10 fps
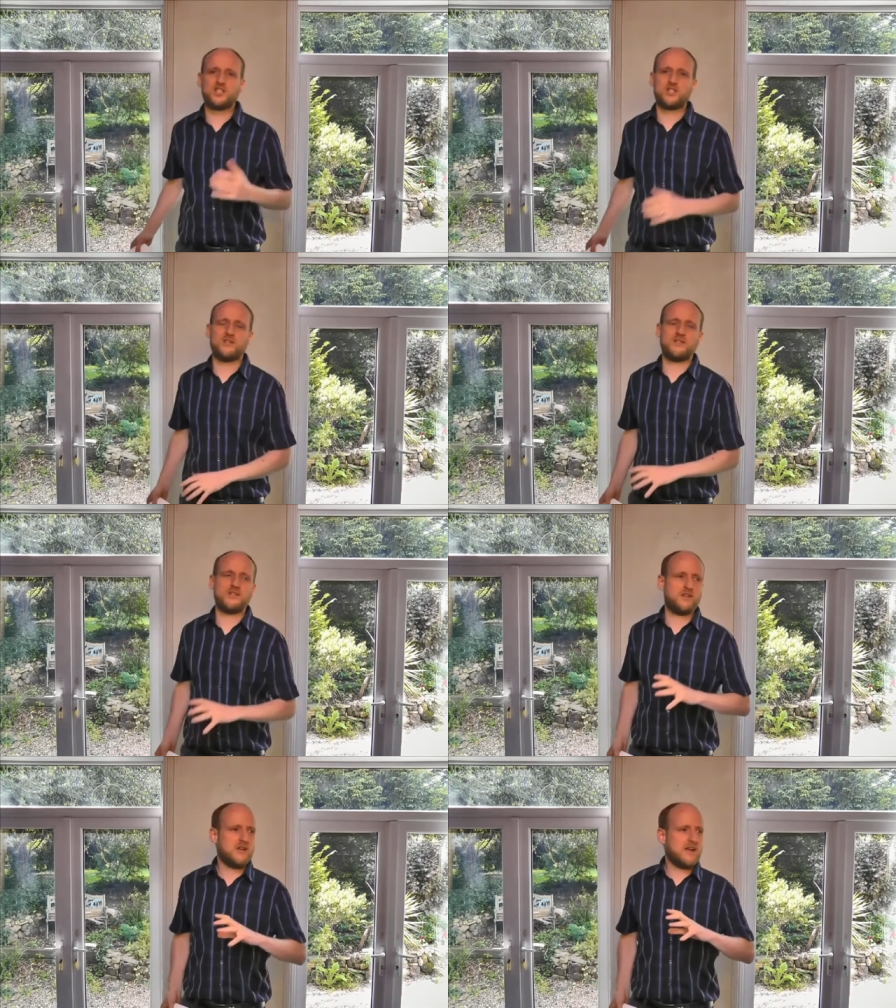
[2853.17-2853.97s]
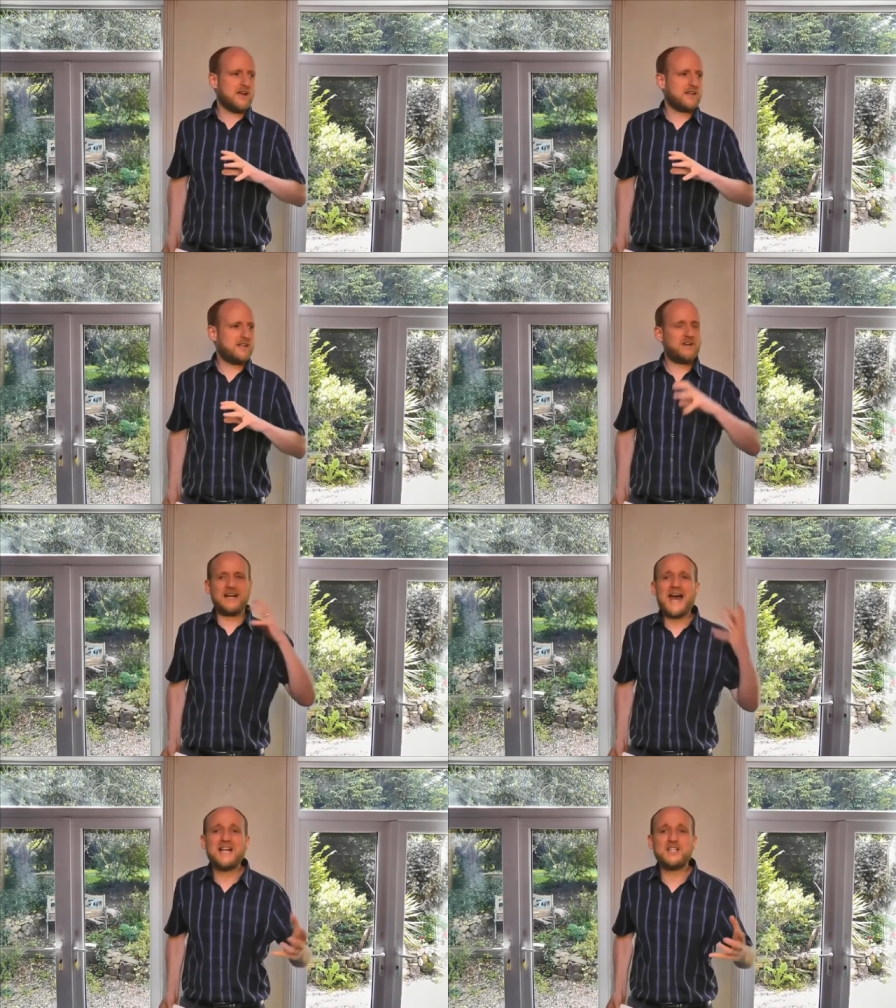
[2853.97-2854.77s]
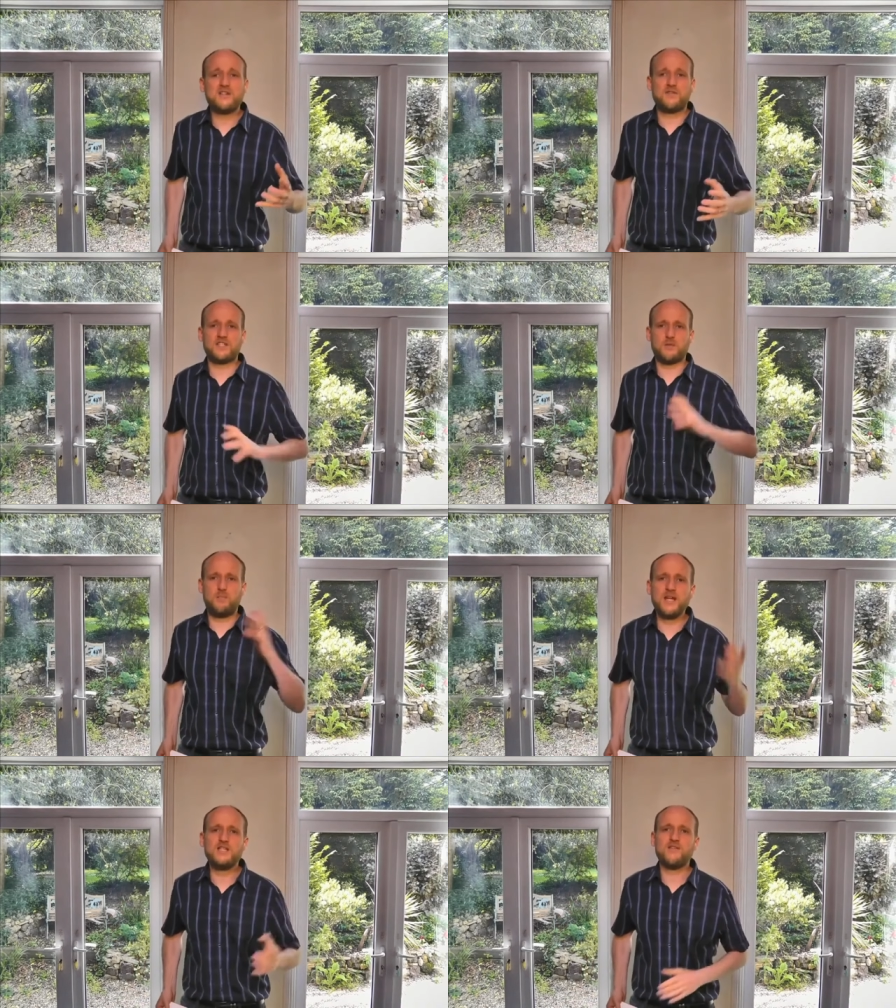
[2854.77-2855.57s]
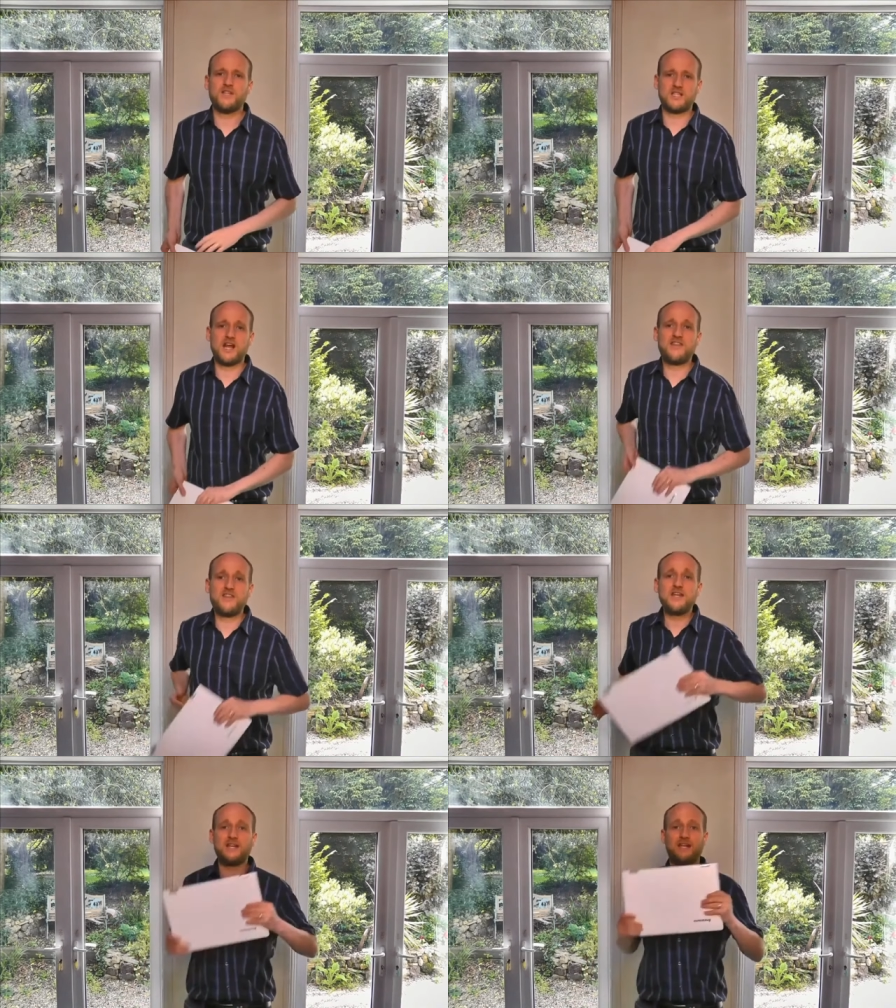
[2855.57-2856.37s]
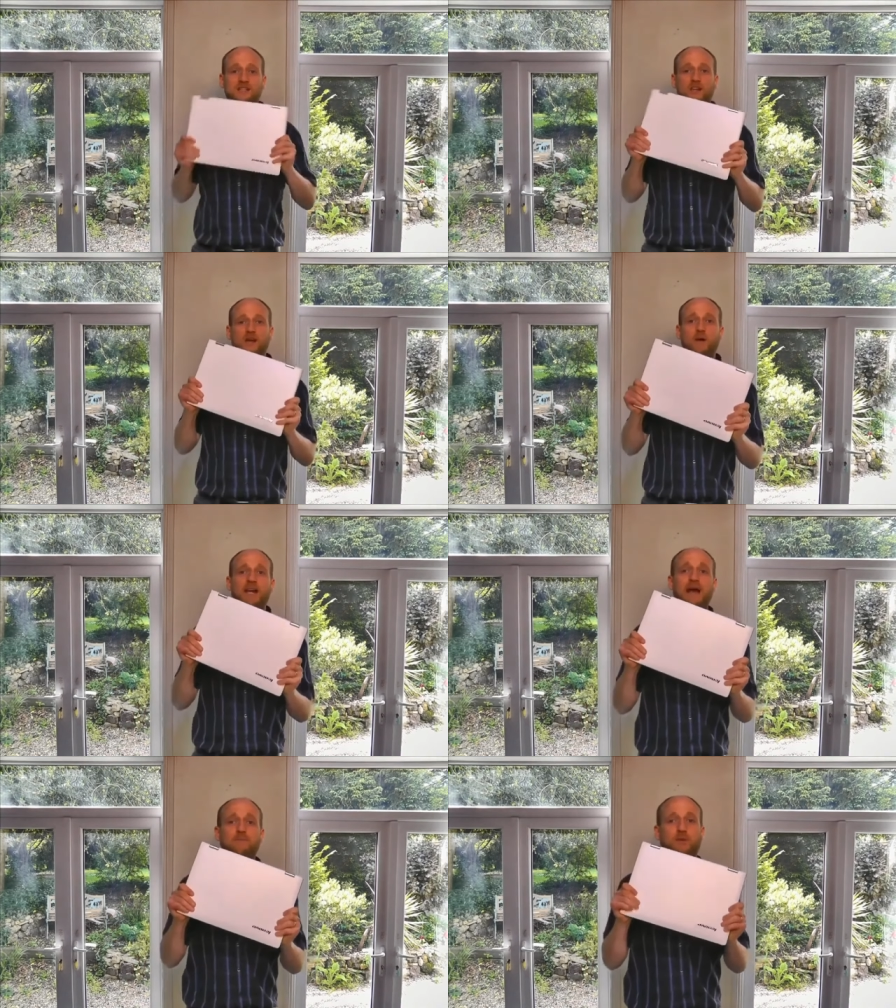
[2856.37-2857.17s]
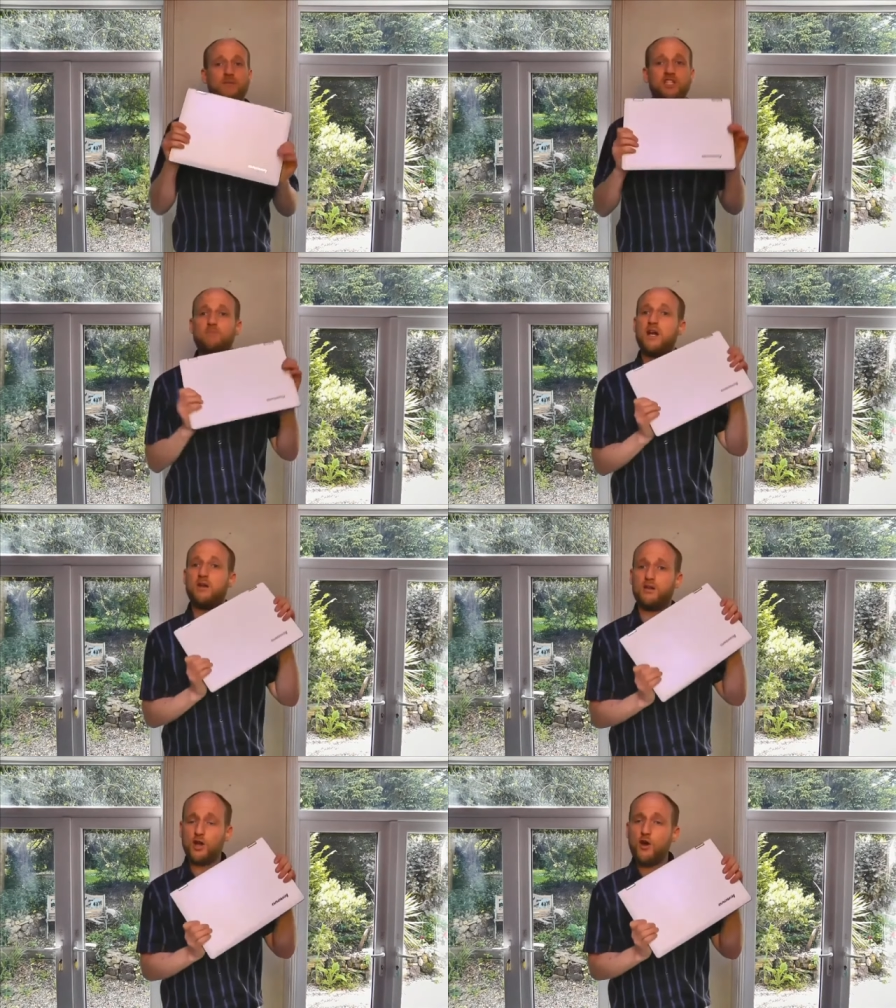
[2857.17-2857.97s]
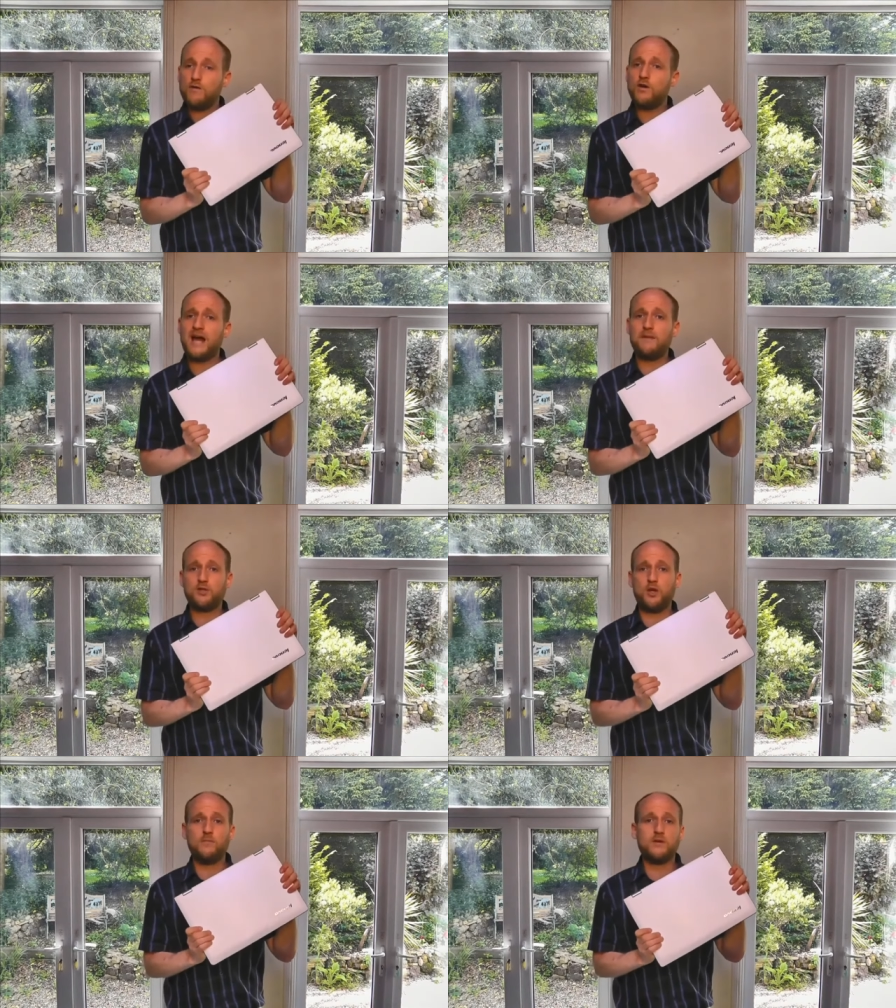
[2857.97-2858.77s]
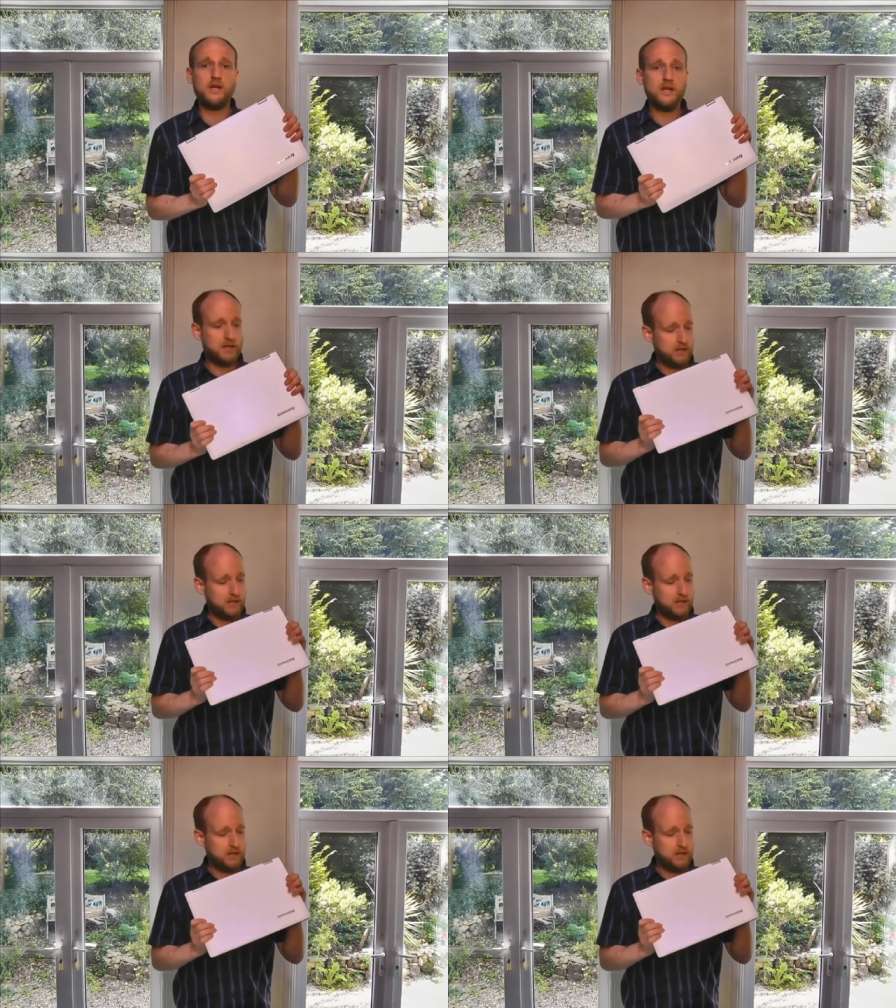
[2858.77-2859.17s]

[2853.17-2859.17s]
to, to give an analogy for this, a picture for this, and I think it's like my laptop. This is my Lenovo laptop.